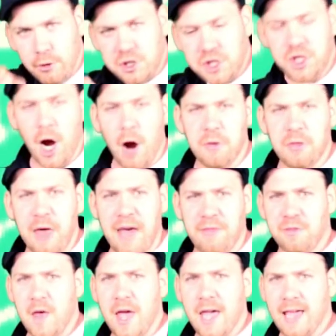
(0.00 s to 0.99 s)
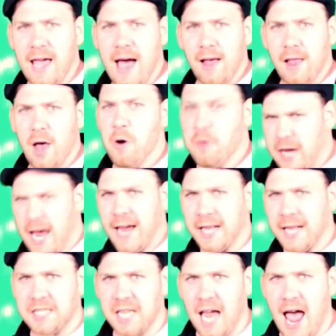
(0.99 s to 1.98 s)
You show that thing, Aloe!
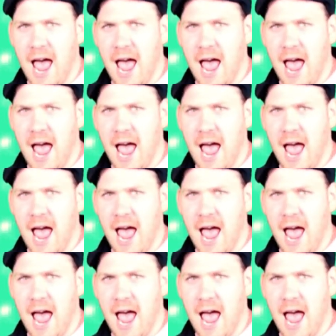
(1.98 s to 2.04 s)
Kick its